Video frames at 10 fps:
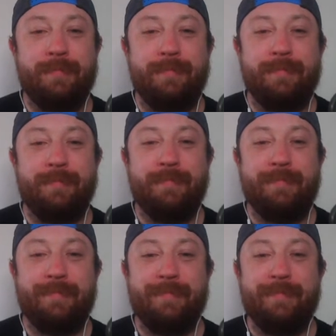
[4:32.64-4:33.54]

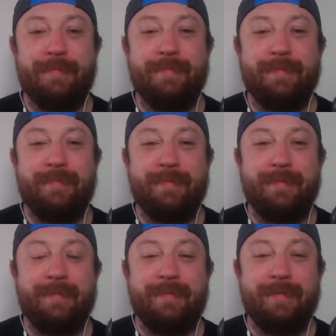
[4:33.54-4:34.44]

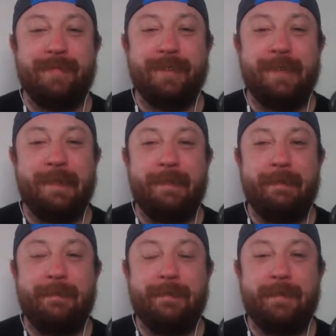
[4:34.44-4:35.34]

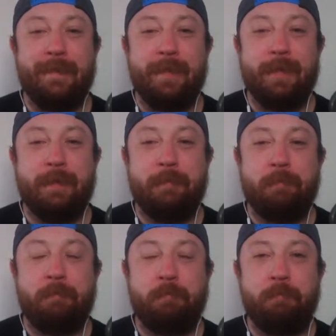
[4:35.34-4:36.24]

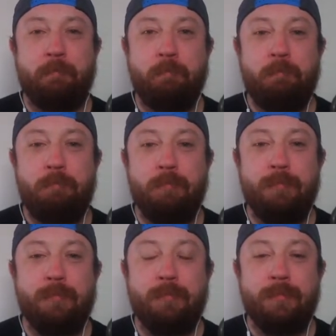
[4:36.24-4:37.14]

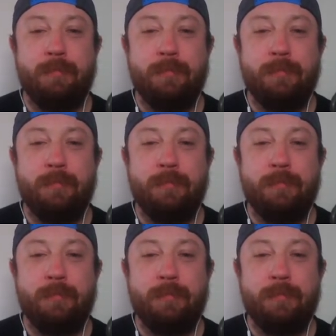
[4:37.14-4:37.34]
This person isn't speaking.